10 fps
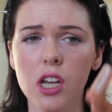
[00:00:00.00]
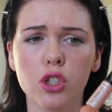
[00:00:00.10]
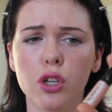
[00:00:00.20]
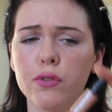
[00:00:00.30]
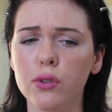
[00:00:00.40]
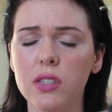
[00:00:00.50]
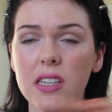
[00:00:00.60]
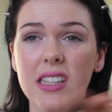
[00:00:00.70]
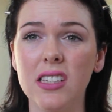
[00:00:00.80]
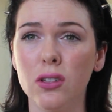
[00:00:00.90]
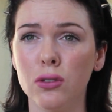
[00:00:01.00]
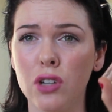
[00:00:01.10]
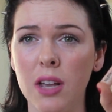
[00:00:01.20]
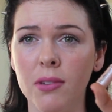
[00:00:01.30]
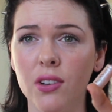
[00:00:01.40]
So if you see these on
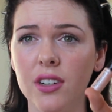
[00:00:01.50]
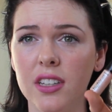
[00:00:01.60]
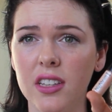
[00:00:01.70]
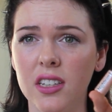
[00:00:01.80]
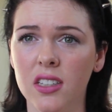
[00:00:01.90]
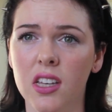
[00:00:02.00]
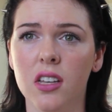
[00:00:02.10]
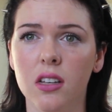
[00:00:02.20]
Trade Me or anything,